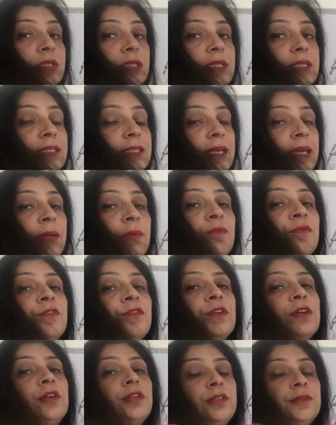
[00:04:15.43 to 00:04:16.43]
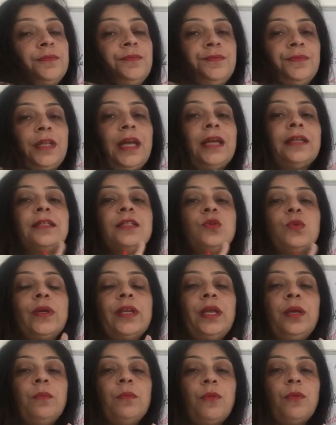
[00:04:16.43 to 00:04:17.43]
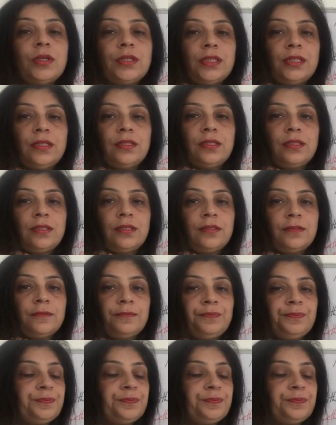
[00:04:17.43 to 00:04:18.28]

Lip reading: the same word. That is very important.